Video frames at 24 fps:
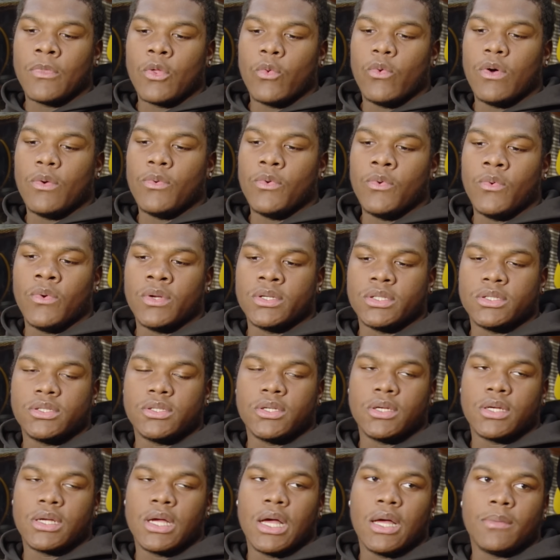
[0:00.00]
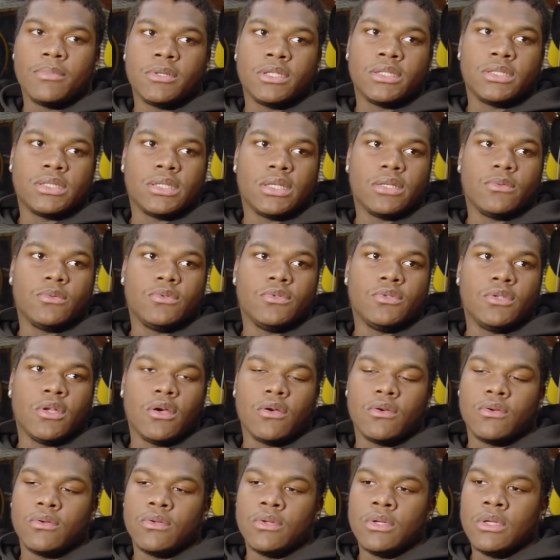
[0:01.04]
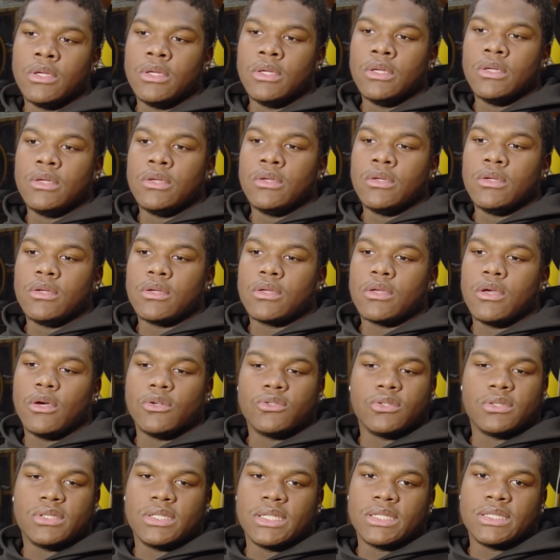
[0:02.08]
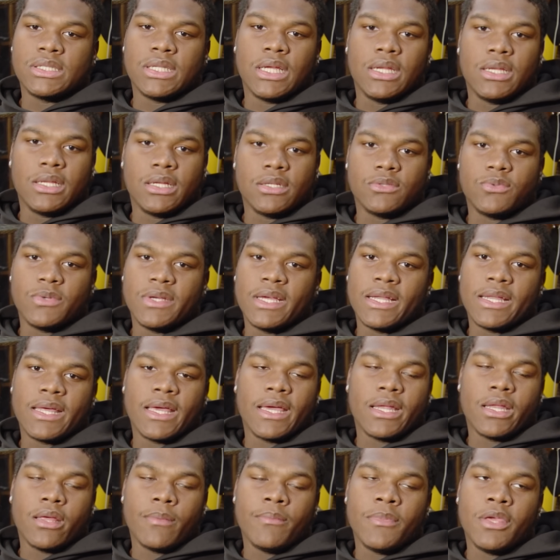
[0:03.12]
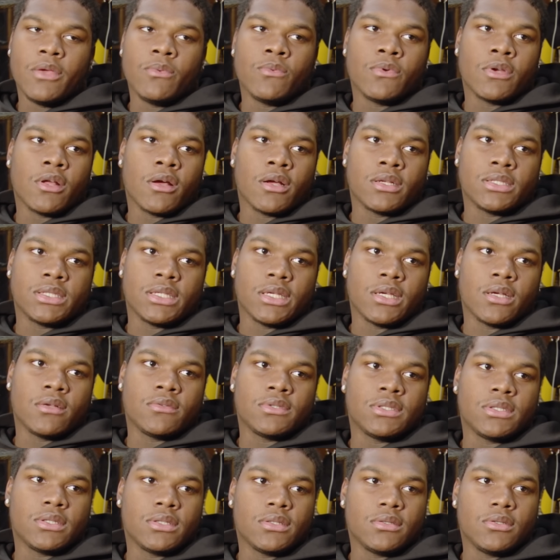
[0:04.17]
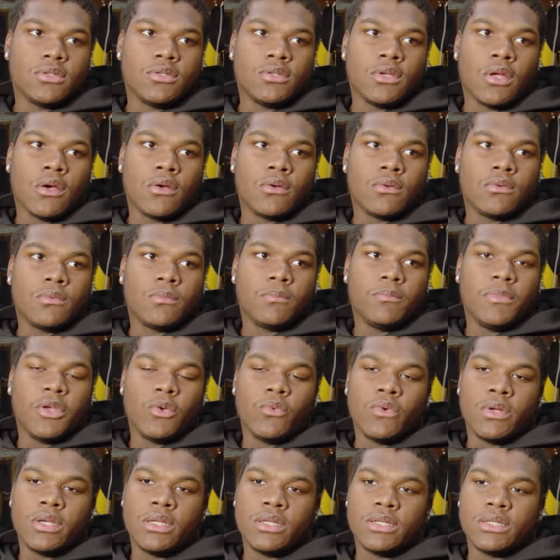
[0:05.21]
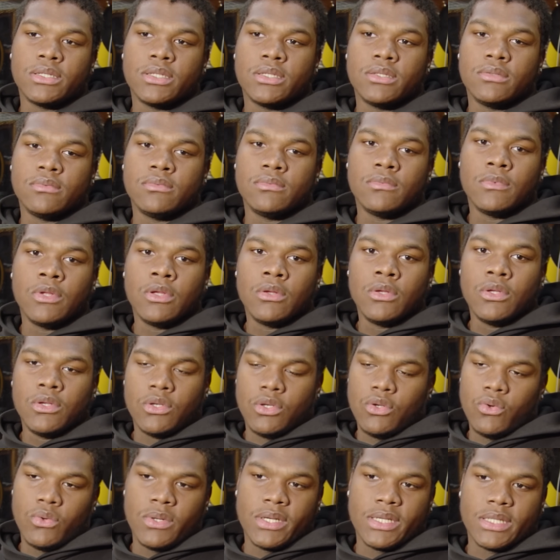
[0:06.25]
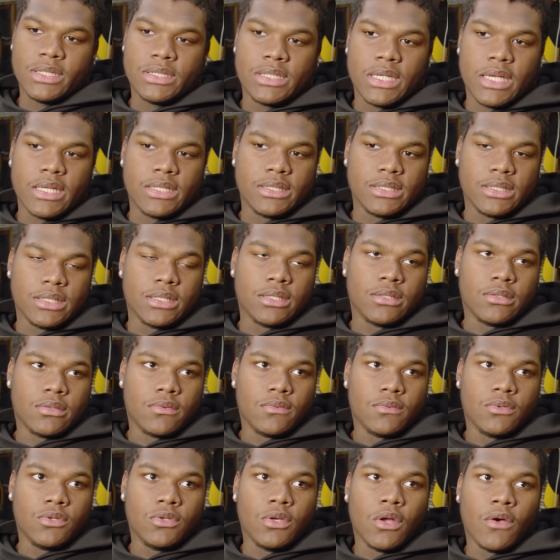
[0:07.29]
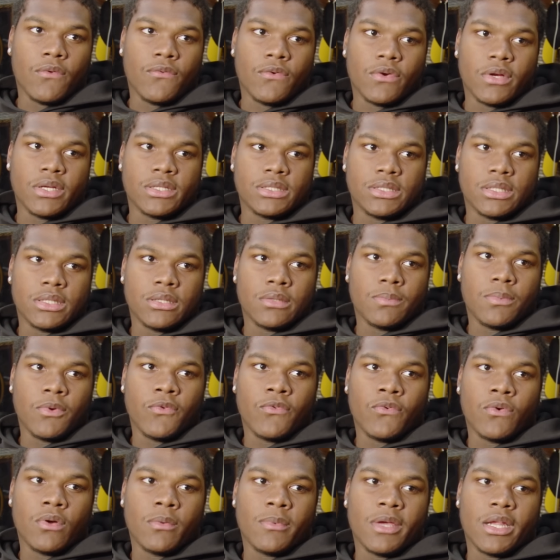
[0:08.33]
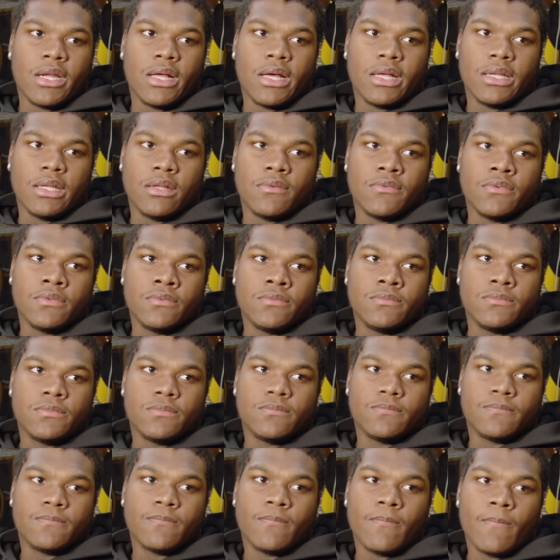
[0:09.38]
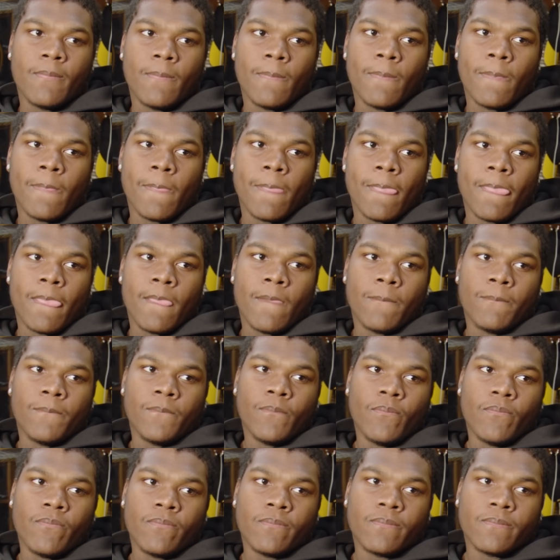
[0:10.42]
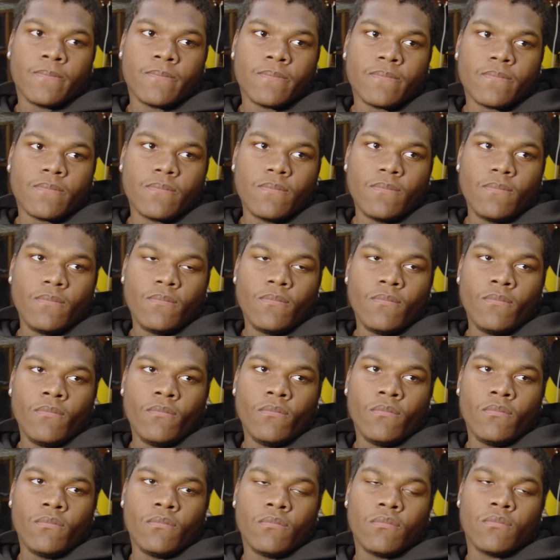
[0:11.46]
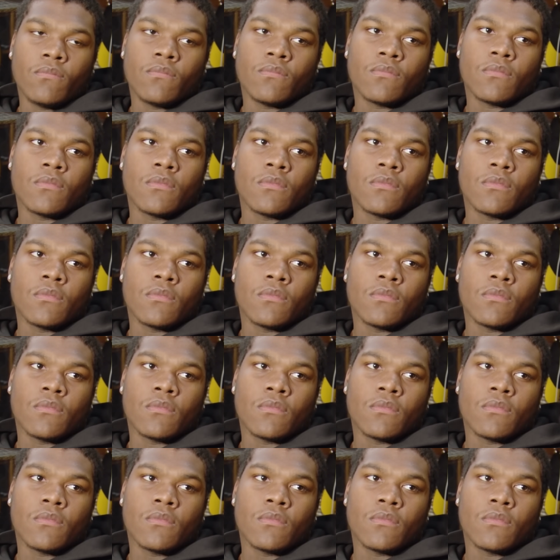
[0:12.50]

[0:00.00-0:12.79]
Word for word: what we wanted to accomplish. And, you know, coach is just telling us we got to have that meeting with ourselves and, you know, be willing to do what it takes to, you know, for us to perform at a high level. Were you guys able to kind of get some things out, share some ideas,